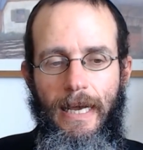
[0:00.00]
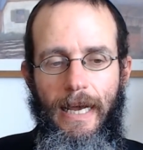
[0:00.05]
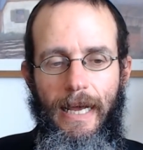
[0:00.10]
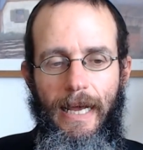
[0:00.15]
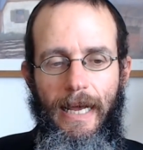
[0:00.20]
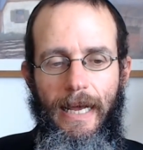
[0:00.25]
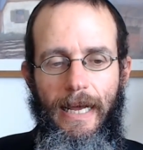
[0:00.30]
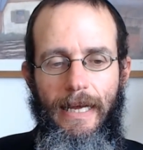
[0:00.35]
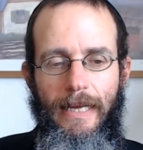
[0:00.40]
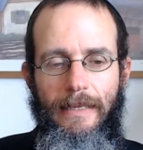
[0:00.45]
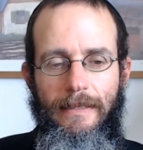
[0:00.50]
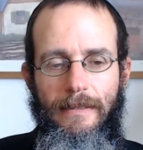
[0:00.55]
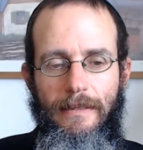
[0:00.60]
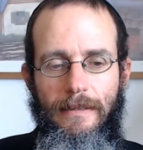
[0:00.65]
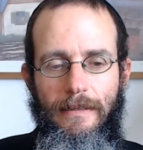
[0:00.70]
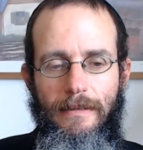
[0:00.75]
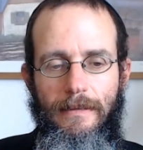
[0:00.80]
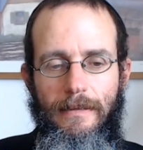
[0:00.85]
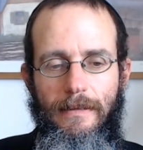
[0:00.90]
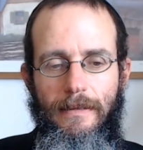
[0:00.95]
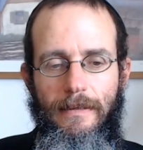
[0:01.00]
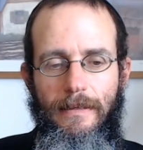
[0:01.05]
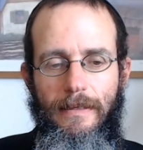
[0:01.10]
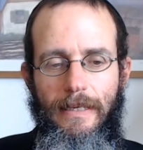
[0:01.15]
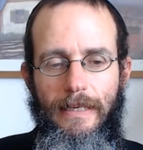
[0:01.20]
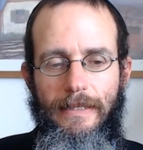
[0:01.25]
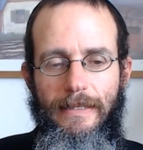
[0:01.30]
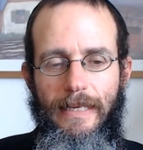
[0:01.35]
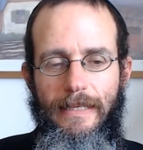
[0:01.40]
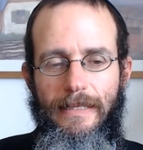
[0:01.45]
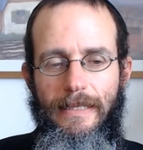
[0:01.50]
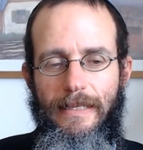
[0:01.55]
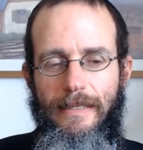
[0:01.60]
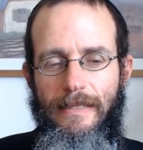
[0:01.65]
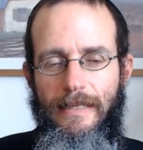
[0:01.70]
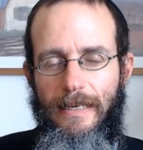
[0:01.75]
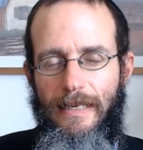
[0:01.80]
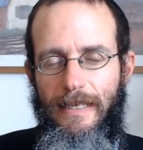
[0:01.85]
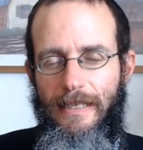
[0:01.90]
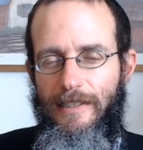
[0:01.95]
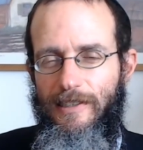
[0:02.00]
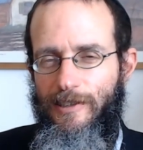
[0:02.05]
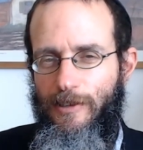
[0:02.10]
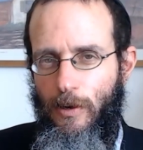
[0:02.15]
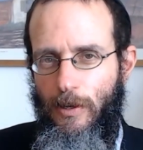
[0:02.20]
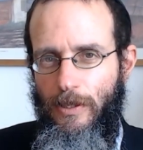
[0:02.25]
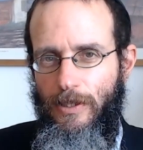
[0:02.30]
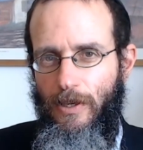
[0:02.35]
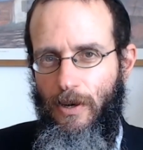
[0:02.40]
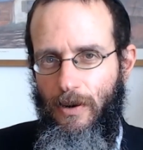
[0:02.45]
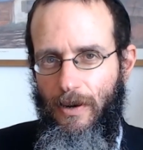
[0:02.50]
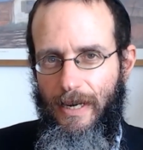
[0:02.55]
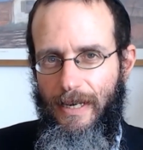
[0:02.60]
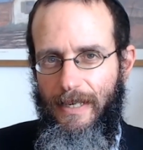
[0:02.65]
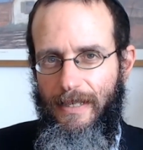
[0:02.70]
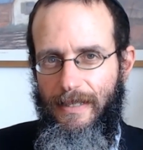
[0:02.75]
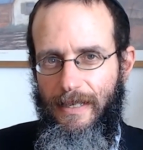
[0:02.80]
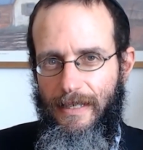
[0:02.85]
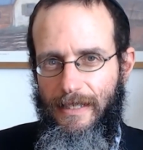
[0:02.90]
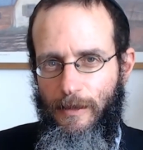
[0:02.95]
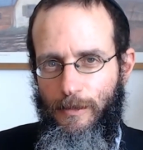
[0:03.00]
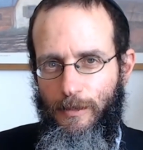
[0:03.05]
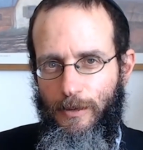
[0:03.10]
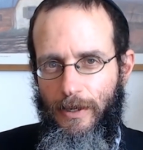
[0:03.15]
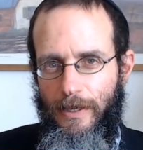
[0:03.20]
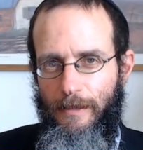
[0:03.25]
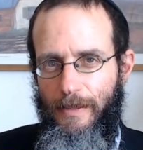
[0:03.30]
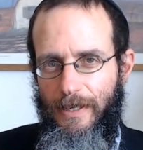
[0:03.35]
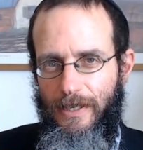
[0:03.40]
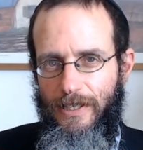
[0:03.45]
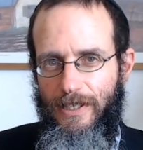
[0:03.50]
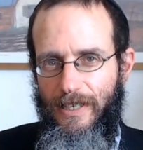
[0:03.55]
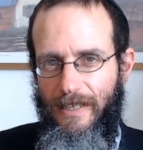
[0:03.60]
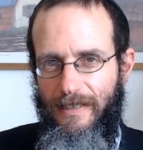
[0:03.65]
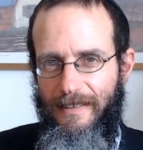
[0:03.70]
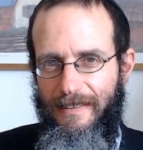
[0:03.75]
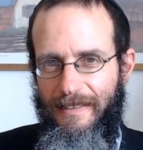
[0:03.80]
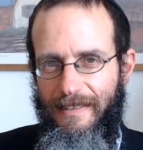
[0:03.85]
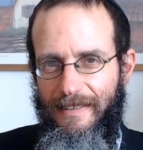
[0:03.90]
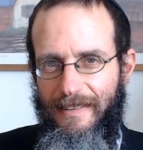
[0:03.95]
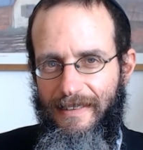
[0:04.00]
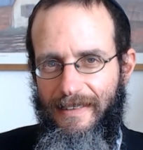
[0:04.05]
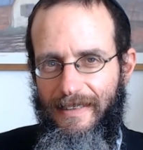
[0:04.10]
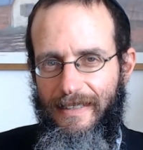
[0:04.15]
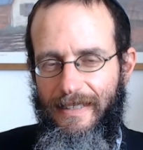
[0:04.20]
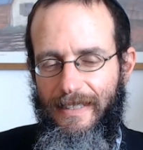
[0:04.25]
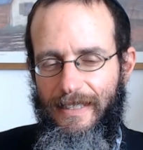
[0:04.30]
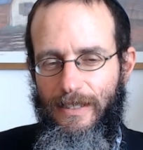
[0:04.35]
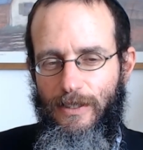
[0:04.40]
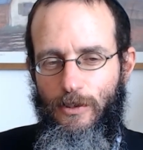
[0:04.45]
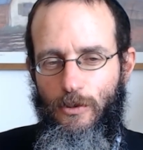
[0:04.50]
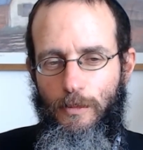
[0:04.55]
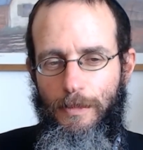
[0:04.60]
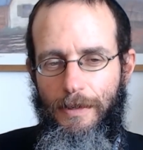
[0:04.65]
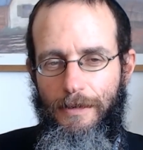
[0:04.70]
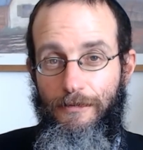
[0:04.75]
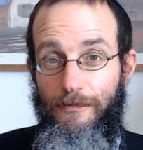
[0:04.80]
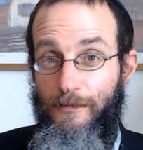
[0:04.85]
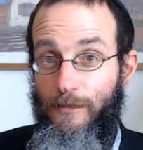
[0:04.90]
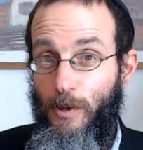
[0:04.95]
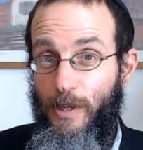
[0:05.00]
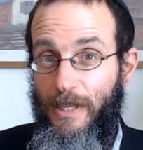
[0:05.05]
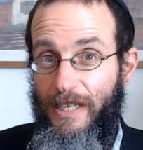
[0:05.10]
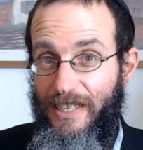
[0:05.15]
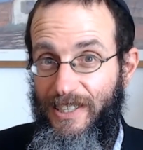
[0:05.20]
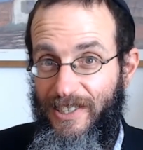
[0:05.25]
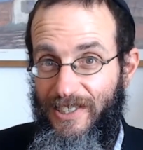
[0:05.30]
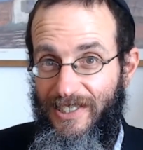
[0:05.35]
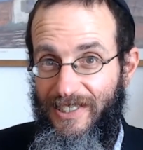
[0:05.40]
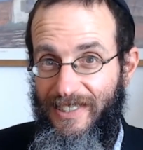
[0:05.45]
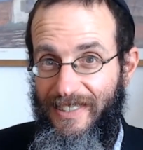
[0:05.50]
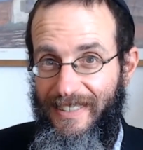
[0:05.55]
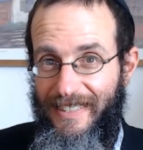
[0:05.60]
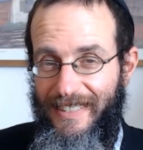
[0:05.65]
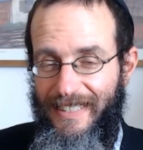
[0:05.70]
And it says it's a isur deoraita, it's a prohibition to be foolish,